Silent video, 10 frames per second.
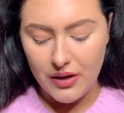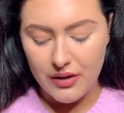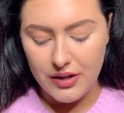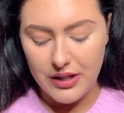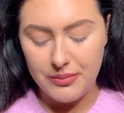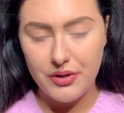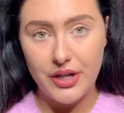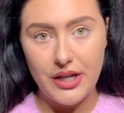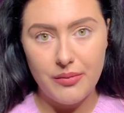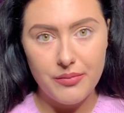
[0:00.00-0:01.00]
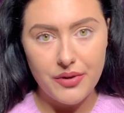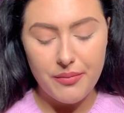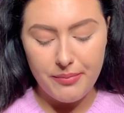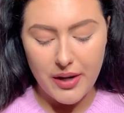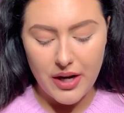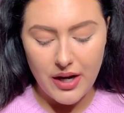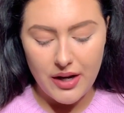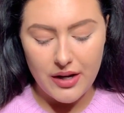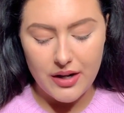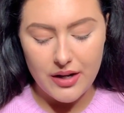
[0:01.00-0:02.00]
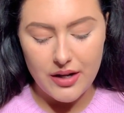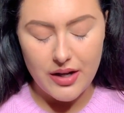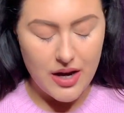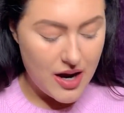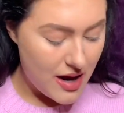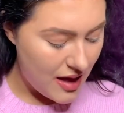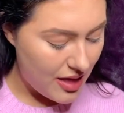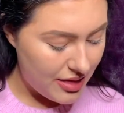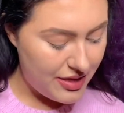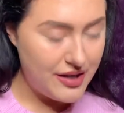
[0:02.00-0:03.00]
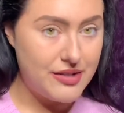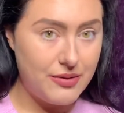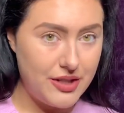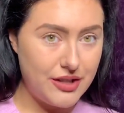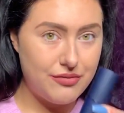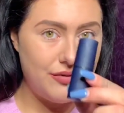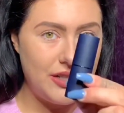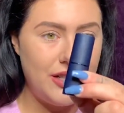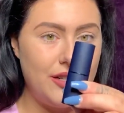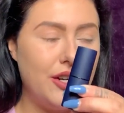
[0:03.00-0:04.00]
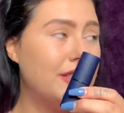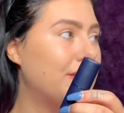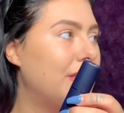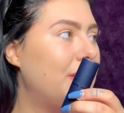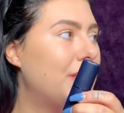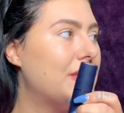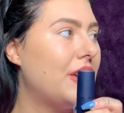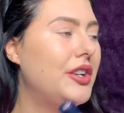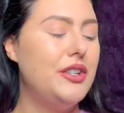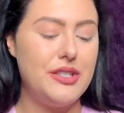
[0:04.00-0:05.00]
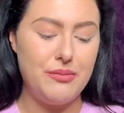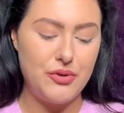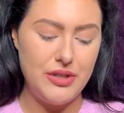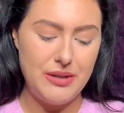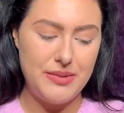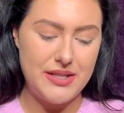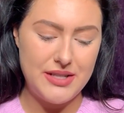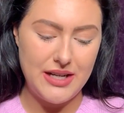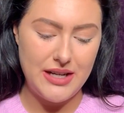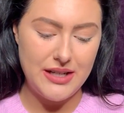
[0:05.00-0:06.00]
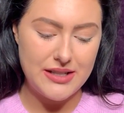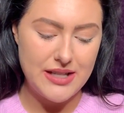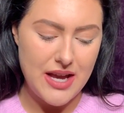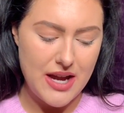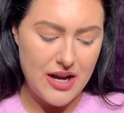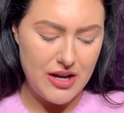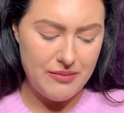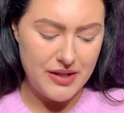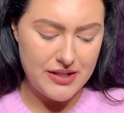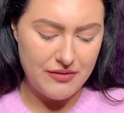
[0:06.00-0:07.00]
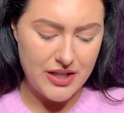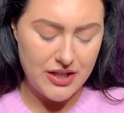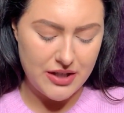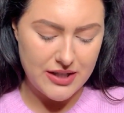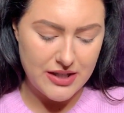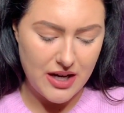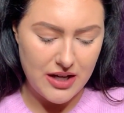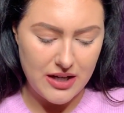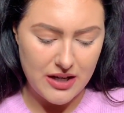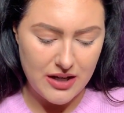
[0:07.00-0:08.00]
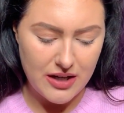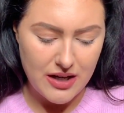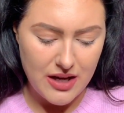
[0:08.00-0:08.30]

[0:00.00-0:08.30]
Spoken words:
or lip creams, but this one is really nice. I really want to start using more lipsticks. It's a really nice colour